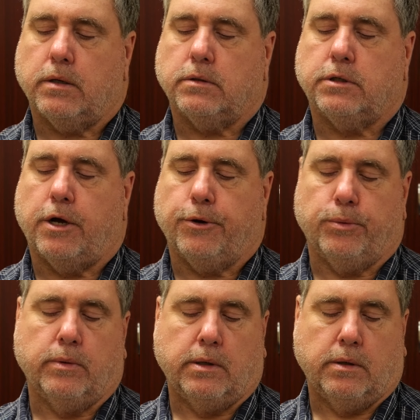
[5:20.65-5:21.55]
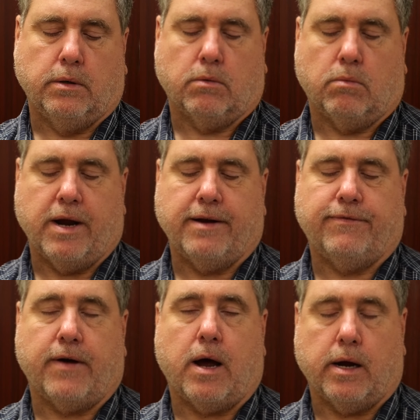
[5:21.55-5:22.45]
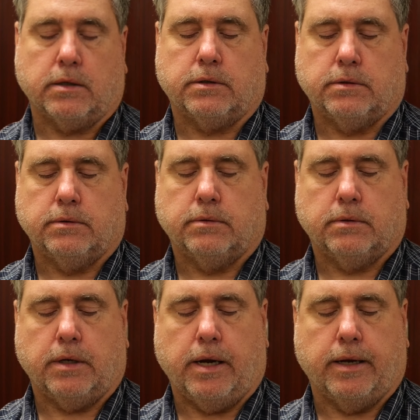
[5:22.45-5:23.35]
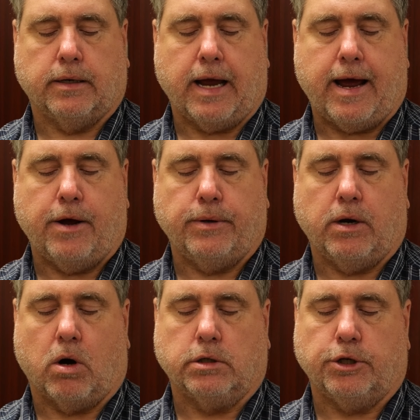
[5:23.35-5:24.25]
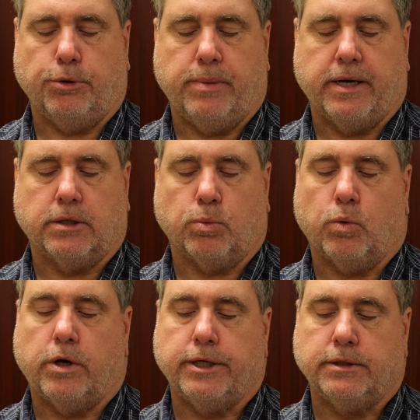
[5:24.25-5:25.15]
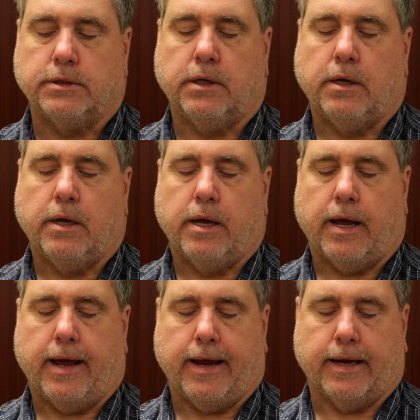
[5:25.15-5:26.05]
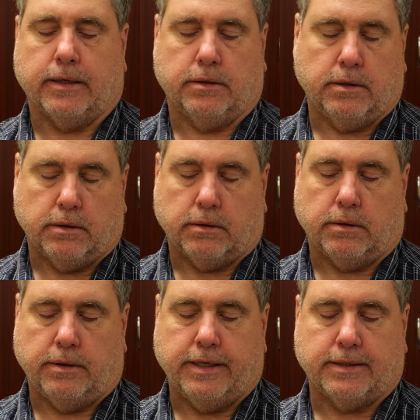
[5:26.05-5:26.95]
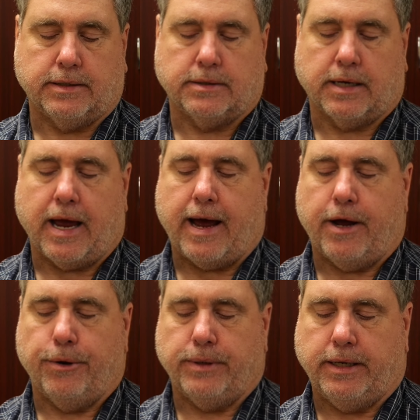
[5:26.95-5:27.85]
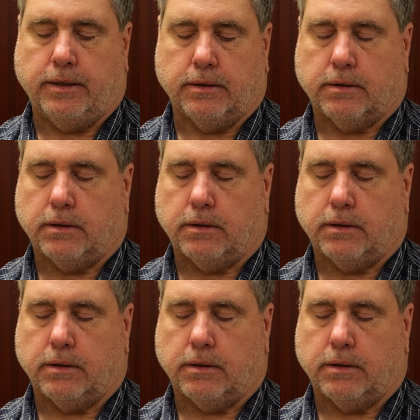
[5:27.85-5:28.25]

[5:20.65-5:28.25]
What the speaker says: So red fox and coyote are our two biggest ones, and this is a coyote.